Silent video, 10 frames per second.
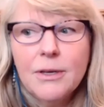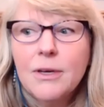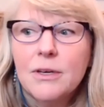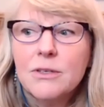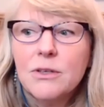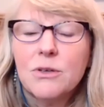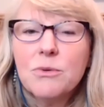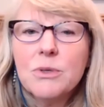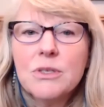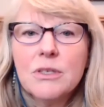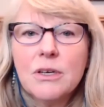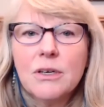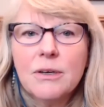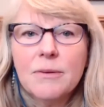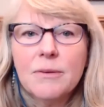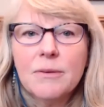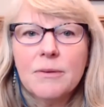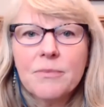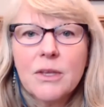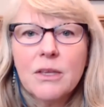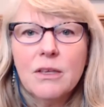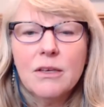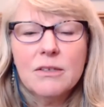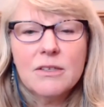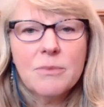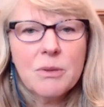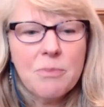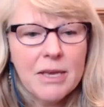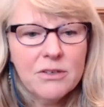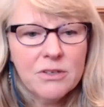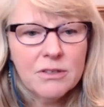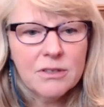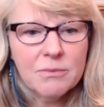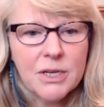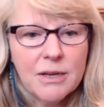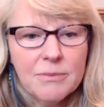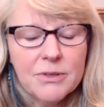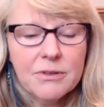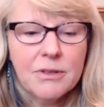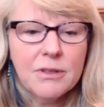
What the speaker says: So there was some of the patients, sometimes